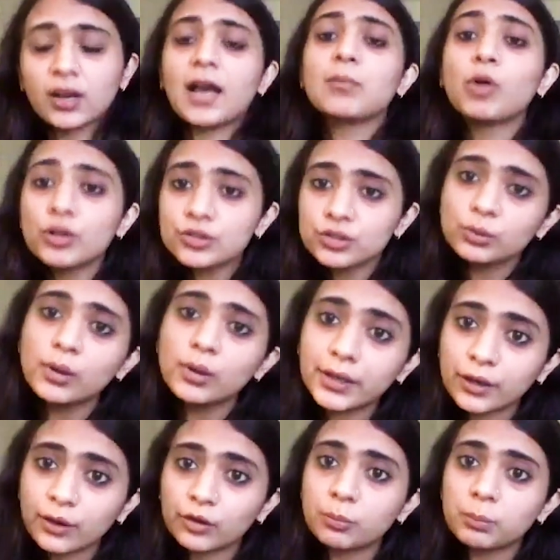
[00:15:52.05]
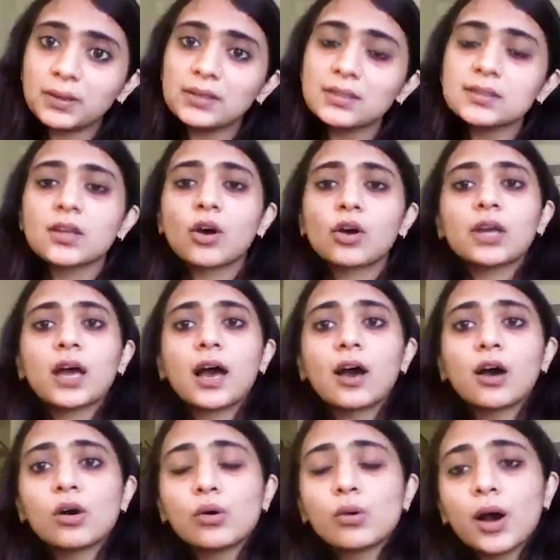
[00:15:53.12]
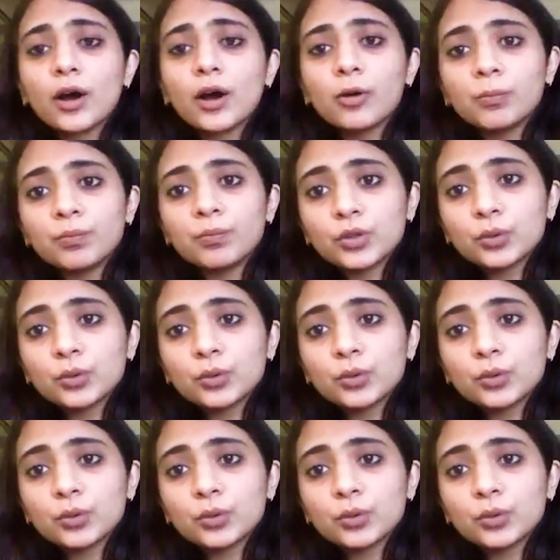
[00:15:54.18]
I'm also working on a piece on how um,